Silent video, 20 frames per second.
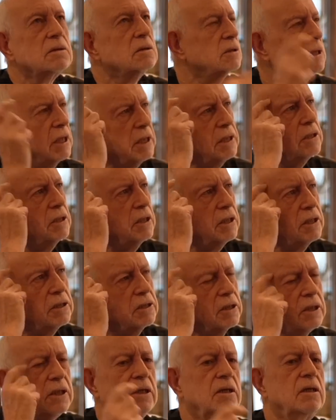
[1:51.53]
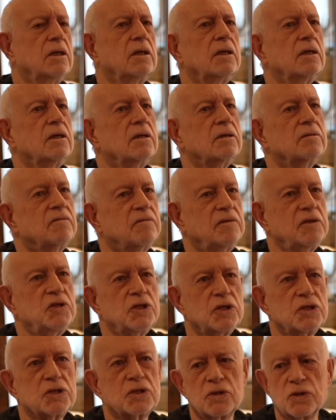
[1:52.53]
ding, ding, ding.
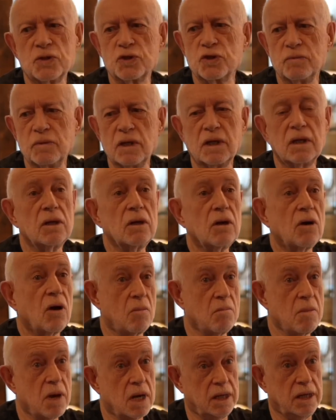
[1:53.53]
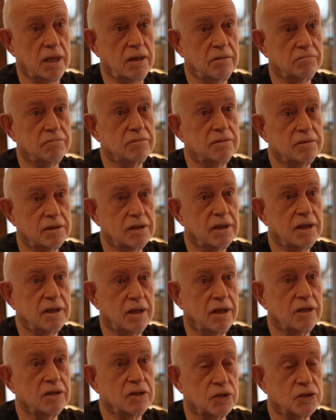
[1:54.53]
Fishing's costing a lot of money
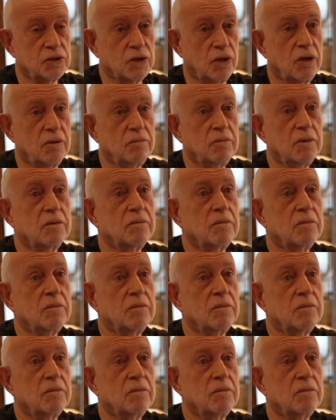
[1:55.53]
at the time.